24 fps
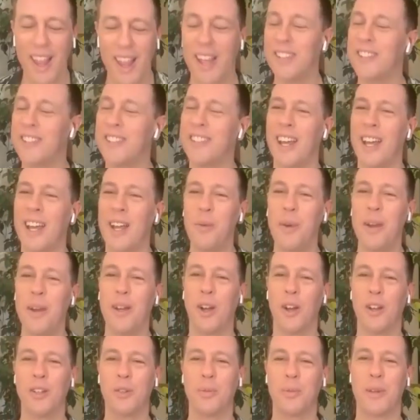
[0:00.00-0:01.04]
And today we're
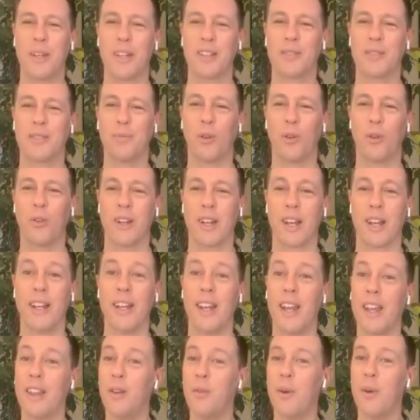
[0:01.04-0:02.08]
going to be exploring
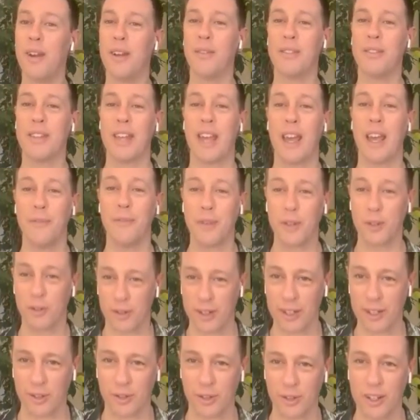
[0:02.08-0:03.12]
another one of the
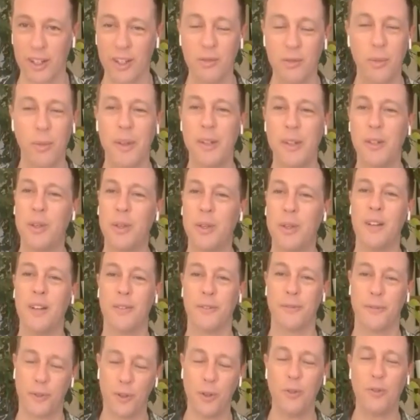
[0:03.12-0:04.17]
evergreen trees. We've been doing a
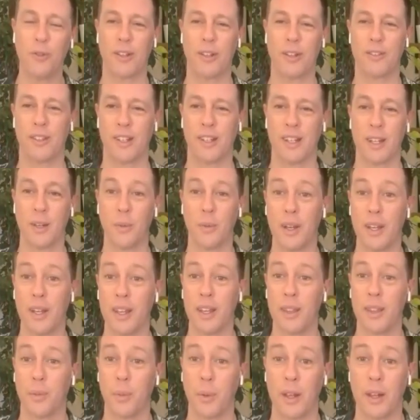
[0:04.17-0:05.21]
few recently
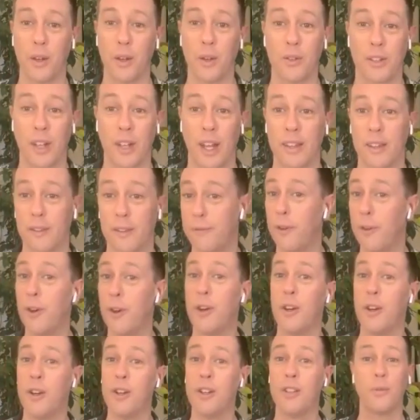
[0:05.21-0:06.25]
we looked at the
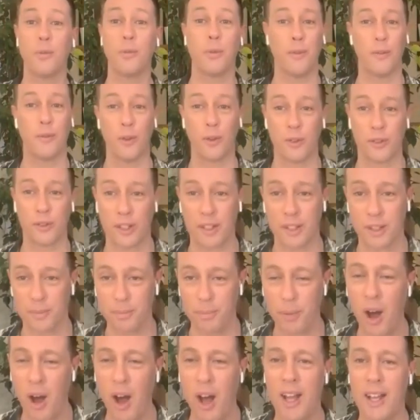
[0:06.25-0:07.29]
firs, we've looked at the
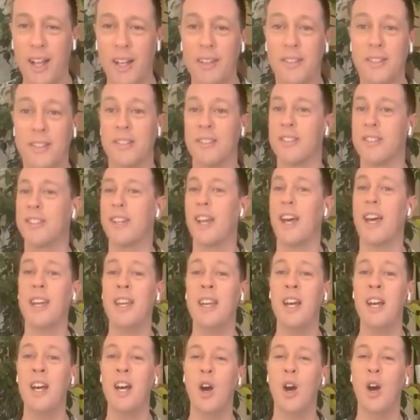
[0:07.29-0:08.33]
pines, and
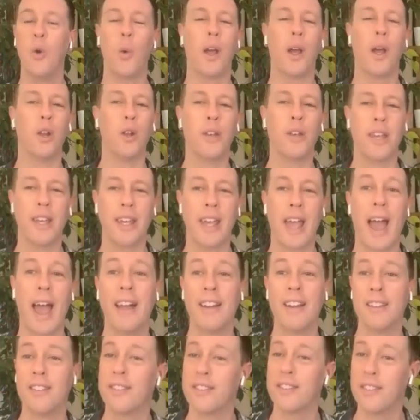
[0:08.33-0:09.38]
today we're looking
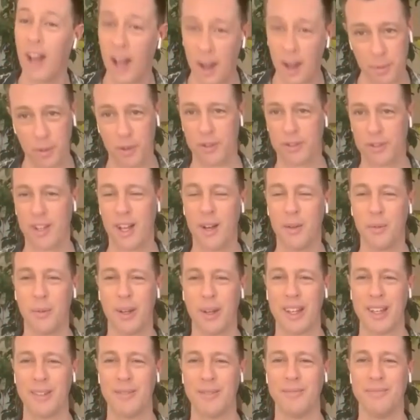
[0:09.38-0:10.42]
at cypress, aren't
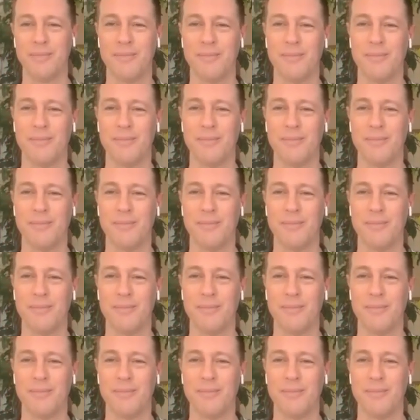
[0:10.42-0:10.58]
we?